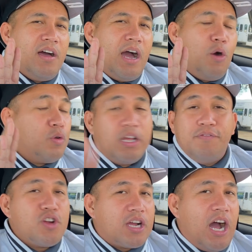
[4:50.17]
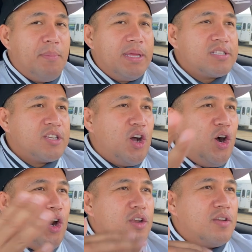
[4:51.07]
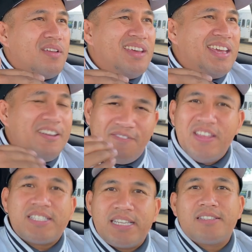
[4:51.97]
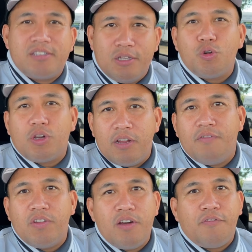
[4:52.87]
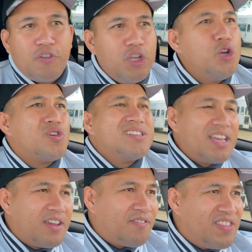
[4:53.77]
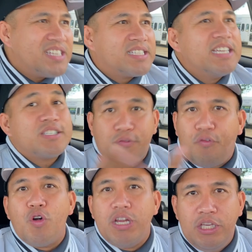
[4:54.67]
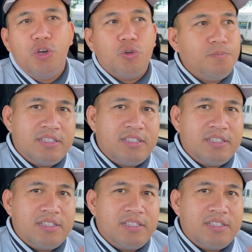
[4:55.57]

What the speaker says: I would love your comments on if this is lucrative enough for you, or if this is for you.